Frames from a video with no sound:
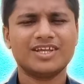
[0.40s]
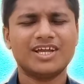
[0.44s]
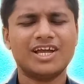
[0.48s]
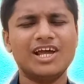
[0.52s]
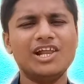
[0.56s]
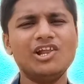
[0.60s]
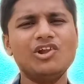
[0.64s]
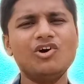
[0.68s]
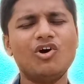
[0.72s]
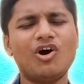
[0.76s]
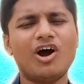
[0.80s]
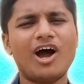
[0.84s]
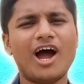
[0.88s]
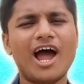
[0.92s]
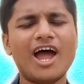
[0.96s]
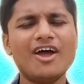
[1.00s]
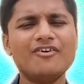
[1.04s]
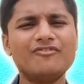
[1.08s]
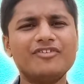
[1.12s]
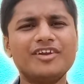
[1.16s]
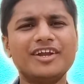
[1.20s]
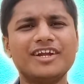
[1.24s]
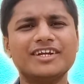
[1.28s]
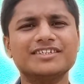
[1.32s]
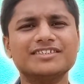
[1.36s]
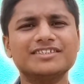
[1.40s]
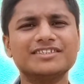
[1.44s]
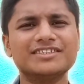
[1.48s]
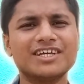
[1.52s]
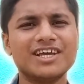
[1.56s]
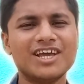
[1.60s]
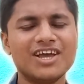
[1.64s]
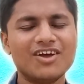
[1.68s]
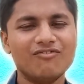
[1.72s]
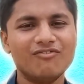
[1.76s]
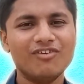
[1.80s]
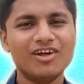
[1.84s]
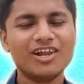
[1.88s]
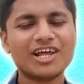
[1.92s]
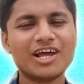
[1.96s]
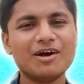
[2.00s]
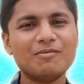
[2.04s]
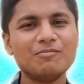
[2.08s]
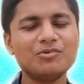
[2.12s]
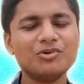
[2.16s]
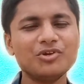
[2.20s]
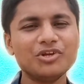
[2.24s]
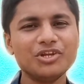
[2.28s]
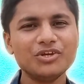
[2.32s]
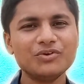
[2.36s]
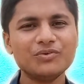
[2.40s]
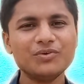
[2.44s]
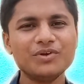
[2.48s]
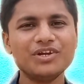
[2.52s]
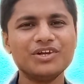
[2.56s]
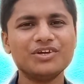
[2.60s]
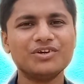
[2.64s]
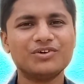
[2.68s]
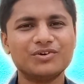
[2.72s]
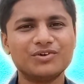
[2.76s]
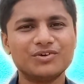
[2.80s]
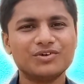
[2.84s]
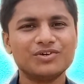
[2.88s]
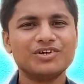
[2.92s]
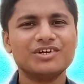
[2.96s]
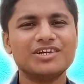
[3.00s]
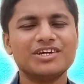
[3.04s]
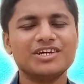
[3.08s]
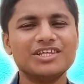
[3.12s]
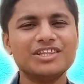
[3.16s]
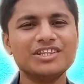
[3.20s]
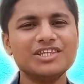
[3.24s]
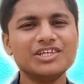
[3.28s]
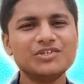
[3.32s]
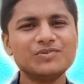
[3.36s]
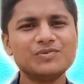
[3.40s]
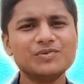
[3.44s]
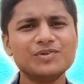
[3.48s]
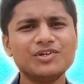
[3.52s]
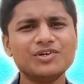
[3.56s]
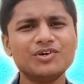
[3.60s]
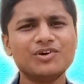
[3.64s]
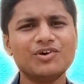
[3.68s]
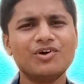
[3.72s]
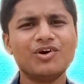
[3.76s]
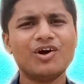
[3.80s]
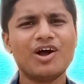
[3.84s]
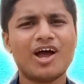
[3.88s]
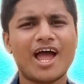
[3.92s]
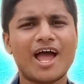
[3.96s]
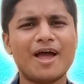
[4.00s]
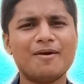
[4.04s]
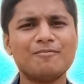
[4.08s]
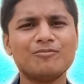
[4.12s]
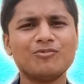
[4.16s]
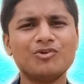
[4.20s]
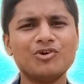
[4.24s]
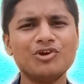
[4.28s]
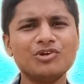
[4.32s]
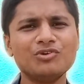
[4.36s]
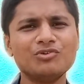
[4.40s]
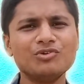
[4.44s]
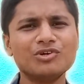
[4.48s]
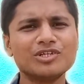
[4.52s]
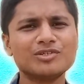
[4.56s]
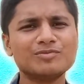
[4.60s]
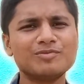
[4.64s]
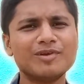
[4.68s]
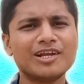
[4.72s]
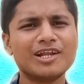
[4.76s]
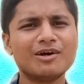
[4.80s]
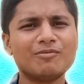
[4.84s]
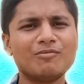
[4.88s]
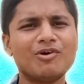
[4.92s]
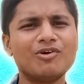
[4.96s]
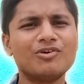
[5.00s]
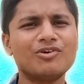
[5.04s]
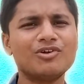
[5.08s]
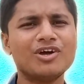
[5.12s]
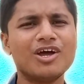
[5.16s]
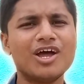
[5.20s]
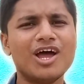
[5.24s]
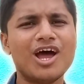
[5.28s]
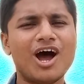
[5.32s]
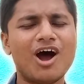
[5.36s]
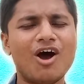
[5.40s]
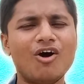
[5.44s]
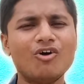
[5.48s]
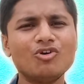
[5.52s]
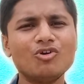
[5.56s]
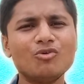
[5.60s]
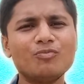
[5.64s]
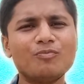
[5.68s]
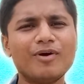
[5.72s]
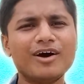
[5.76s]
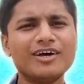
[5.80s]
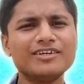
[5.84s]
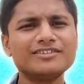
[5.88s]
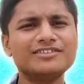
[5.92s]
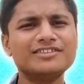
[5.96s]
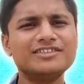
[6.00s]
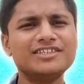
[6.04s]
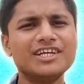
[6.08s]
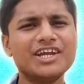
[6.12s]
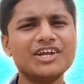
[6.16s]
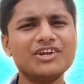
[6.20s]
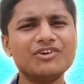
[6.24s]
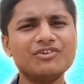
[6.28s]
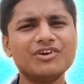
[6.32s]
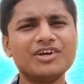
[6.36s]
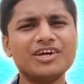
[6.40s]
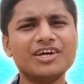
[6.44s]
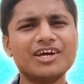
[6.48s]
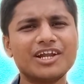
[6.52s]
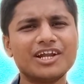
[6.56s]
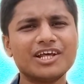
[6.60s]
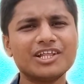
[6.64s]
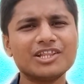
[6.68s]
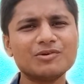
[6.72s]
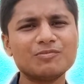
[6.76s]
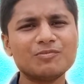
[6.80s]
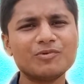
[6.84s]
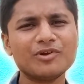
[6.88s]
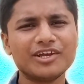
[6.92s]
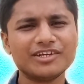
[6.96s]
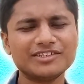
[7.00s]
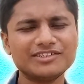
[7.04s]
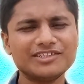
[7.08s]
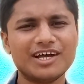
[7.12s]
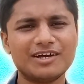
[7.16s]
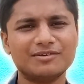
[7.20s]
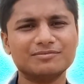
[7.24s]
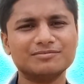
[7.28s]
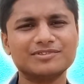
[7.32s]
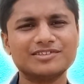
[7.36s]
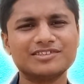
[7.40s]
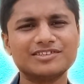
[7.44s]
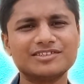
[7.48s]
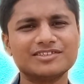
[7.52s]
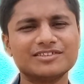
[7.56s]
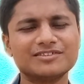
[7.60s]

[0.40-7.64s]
Hello, hi friends, welcome to new video. In this video I am going to explain about how to pass JNTUA Anantapur exams.